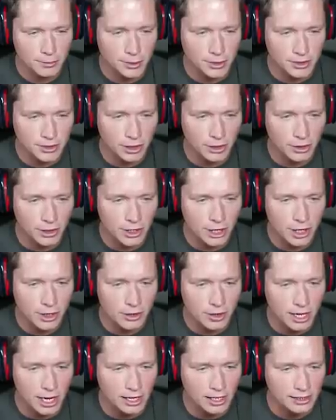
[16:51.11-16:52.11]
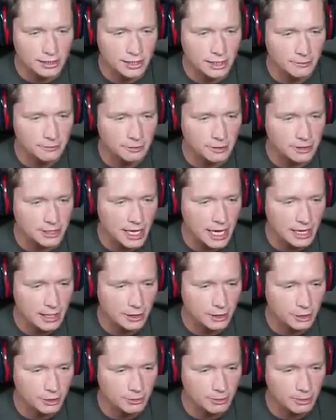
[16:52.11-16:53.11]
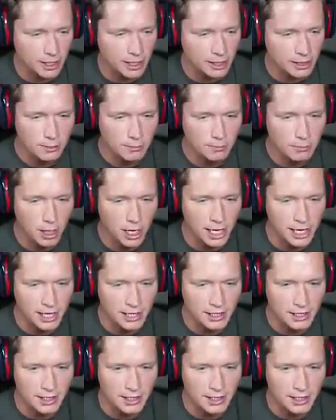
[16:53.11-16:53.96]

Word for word: We're starting to go kind of tit for tat a little bit, but